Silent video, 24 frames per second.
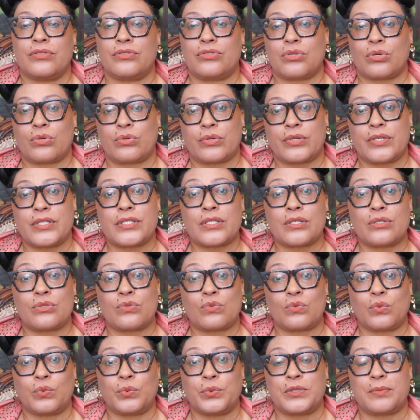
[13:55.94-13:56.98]
Taurus
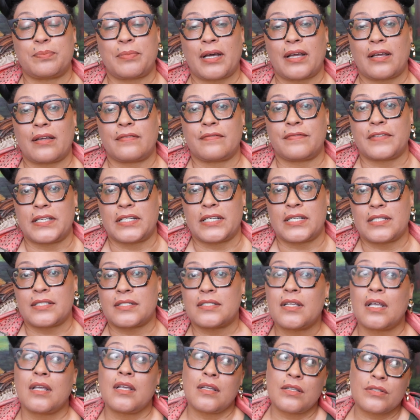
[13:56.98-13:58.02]
is ruled by
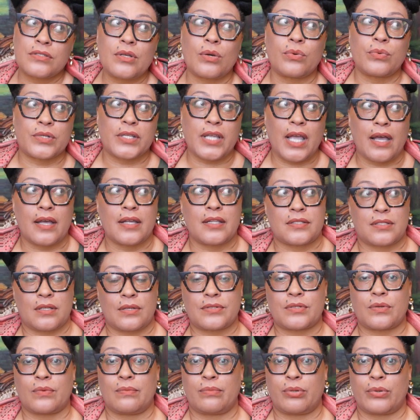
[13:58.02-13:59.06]
Venus. So yeah, it's
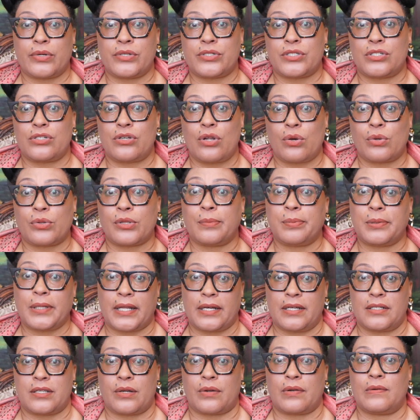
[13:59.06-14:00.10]
also important to know the
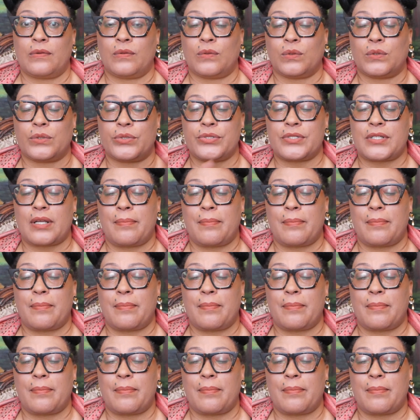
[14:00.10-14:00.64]
planetary rulers.